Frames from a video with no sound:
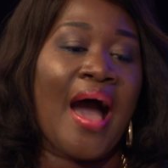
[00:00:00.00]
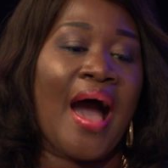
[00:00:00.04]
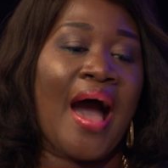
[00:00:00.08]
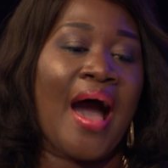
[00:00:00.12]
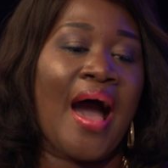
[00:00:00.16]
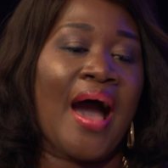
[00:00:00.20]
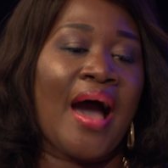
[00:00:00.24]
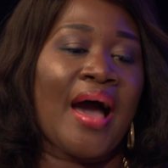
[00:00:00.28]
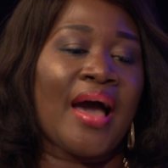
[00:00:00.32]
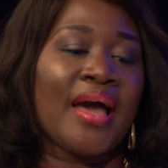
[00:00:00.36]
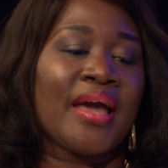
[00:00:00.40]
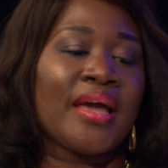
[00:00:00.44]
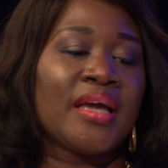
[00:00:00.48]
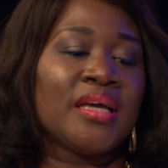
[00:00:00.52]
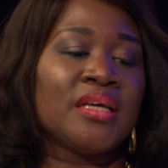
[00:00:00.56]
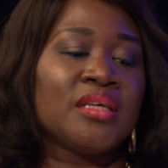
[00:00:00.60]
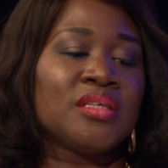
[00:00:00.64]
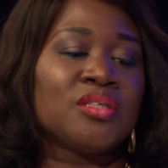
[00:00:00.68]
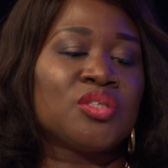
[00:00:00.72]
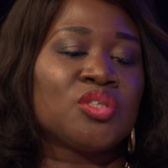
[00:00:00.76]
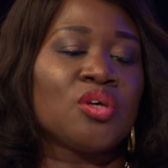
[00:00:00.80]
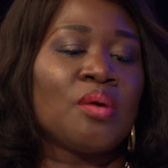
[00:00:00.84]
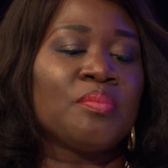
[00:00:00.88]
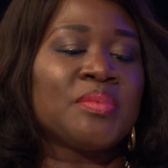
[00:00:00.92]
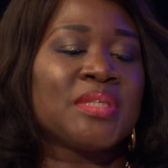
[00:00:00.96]
I
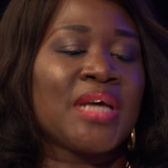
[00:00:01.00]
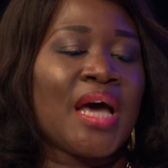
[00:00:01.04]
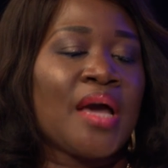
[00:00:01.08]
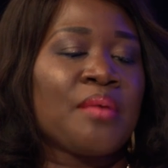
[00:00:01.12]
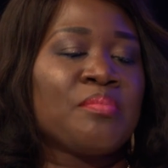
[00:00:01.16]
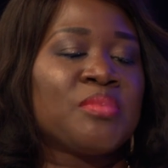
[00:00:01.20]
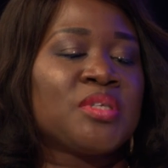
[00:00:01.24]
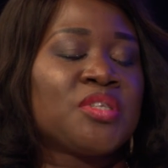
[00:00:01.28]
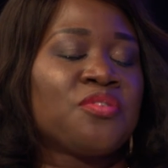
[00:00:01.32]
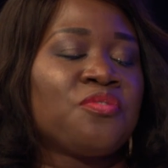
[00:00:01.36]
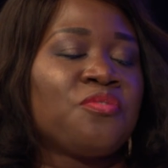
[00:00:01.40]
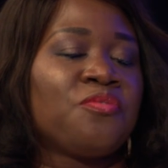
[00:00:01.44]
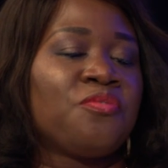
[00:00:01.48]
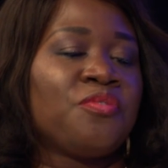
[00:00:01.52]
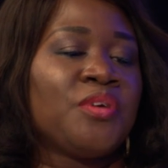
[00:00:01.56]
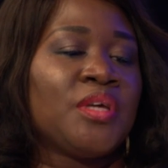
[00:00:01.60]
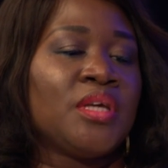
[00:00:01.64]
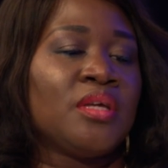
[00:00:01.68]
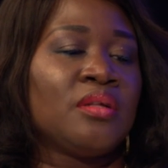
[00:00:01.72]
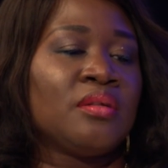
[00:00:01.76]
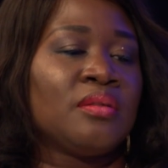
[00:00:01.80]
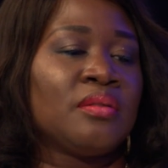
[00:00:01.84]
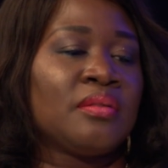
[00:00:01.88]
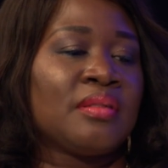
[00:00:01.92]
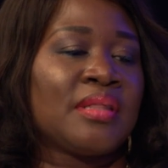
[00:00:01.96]
sometimes
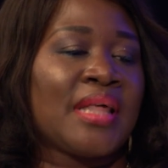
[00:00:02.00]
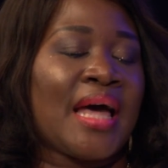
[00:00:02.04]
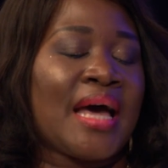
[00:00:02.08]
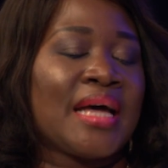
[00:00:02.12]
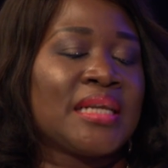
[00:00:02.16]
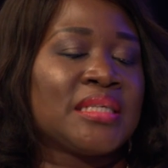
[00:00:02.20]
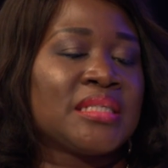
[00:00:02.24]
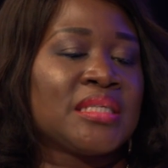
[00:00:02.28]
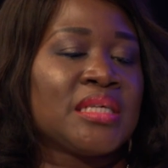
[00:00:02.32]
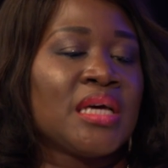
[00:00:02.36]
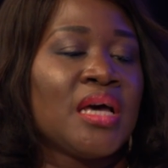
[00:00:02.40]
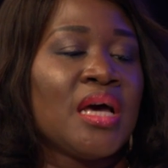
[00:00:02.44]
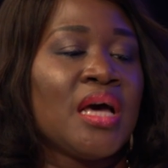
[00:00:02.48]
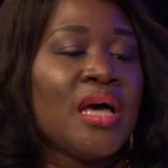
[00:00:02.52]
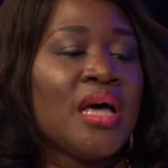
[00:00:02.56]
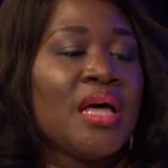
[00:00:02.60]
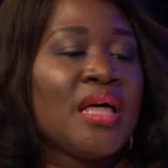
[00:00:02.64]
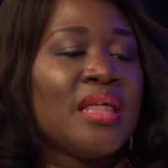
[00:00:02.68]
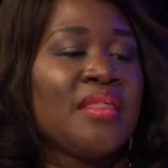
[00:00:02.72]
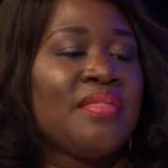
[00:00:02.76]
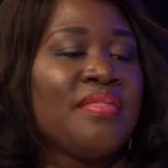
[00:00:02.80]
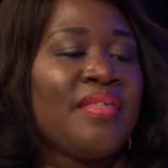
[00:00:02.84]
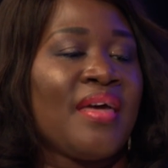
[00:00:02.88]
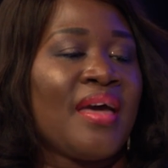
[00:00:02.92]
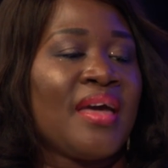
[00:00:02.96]
feel that
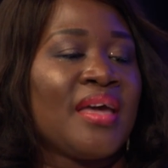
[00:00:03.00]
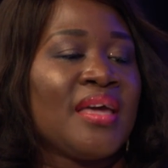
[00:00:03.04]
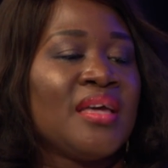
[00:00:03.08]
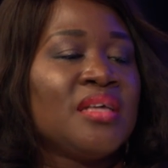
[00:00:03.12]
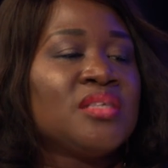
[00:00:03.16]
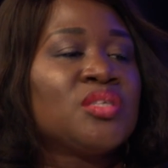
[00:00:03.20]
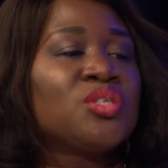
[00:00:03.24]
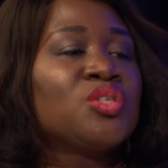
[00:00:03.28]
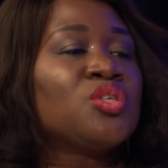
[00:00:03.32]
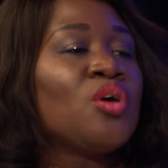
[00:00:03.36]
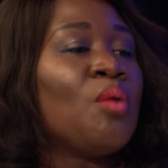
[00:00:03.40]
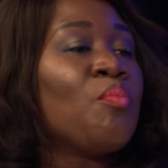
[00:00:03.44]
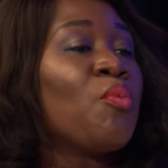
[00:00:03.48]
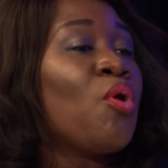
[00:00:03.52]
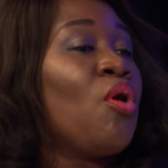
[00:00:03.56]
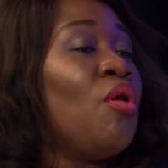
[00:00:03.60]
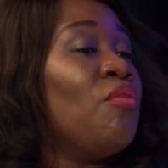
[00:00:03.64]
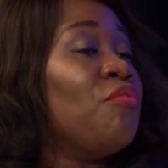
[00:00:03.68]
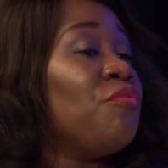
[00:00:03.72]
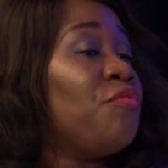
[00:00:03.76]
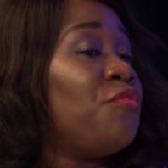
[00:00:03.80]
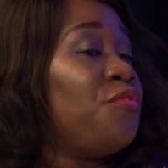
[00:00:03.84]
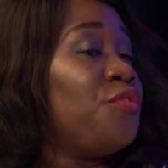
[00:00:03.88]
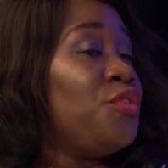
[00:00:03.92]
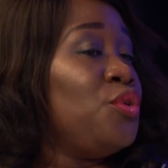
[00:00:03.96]
there is some
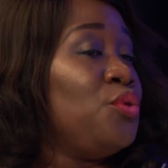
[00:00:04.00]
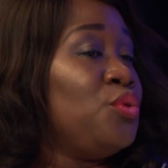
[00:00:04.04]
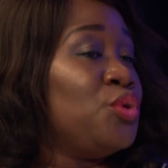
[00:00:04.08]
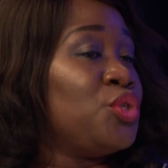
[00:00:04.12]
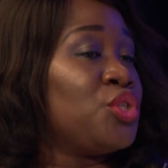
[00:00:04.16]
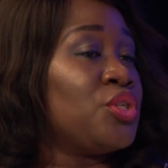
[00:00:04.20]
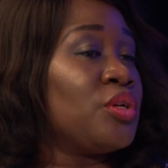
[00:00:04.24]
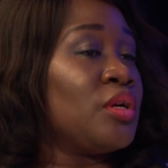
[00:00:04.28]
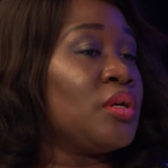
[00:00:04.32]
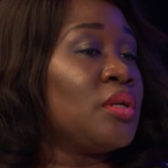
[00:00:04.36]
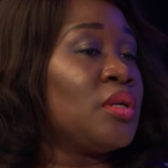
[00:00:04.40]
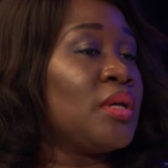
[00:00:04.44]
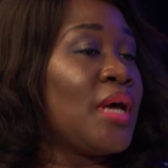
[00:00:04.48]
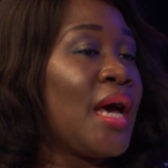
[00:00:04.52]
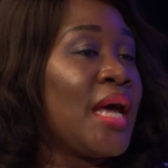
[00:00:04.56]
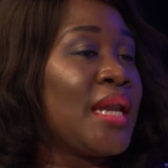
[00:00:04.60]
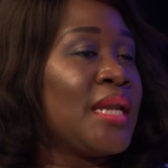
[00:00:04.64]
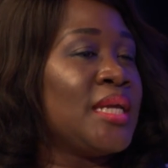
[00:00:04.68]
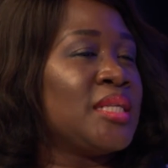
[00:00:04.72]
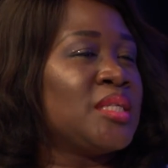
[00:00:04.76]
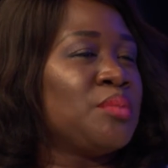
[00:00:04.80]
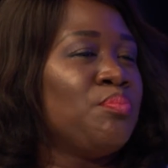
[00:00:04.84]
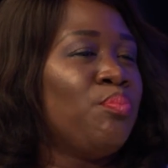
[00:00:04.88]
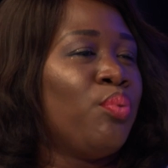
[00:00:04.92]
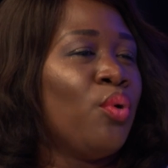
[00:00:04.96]
confusion and
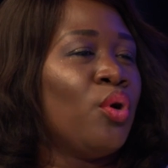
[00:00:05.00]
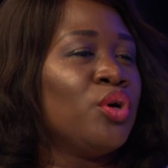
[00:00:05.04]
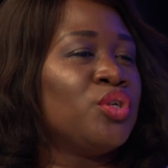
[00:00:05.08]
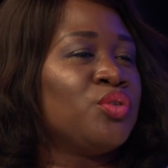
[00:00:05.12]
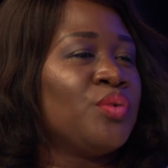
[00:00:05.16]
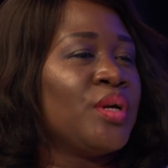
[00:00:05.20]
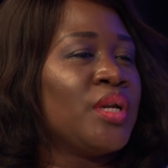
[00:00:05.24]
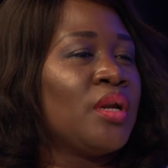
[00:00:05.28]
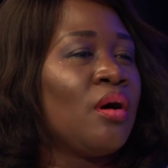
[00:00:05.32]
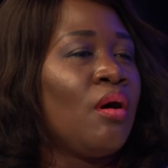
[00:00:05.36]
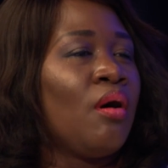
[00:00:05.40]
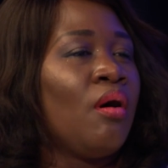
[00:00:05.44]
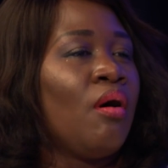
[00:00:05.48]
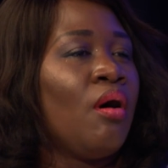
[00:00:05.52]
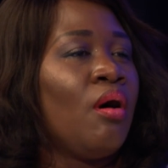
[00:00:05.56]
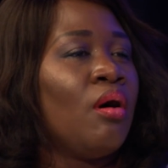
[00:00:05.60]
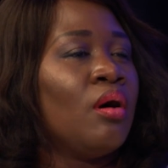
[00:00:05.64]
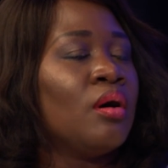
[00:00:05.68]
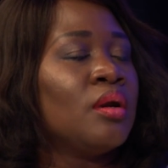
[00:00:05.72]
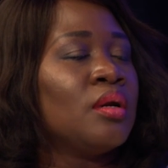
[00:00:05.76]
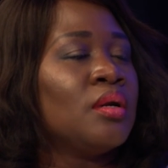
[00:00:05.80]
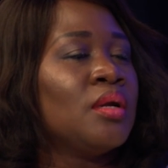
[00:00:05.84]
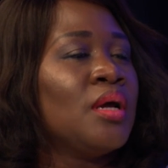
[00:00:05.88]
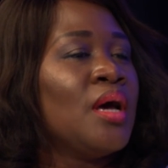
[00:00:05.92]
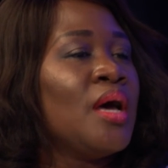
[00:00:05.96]
it's bordering
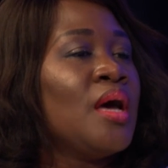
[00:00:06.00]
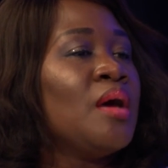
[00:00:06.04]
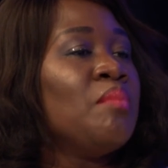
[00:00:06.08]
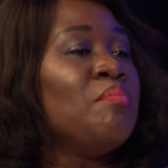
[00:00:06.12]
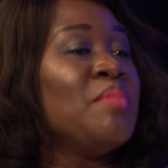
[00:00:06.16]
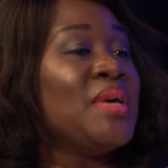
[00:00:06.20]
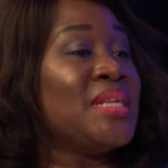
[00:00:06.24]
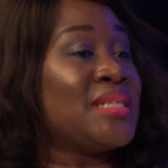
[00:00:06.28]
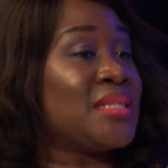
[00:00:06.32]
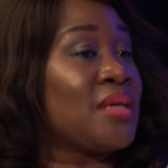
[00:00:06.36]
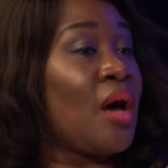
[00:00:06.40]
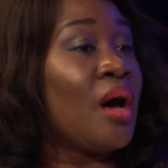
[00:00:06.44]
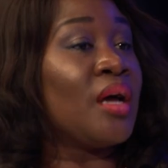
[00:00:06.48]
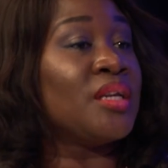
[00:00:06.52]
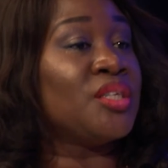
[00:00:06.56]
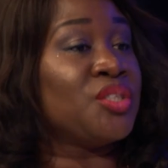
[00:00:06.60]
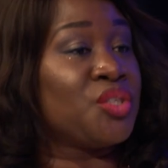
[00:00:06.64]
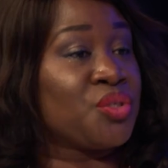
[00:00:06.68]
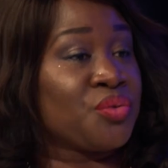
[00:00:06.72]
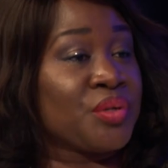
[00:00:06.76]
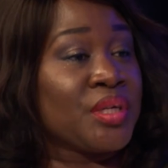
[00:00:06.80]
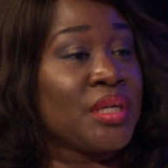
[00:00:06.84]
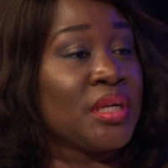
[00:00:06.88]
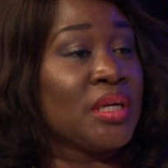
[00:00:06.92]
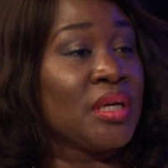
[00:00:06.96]
on
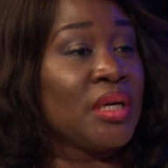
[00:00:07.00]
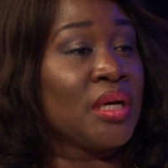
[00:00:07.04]
misandry.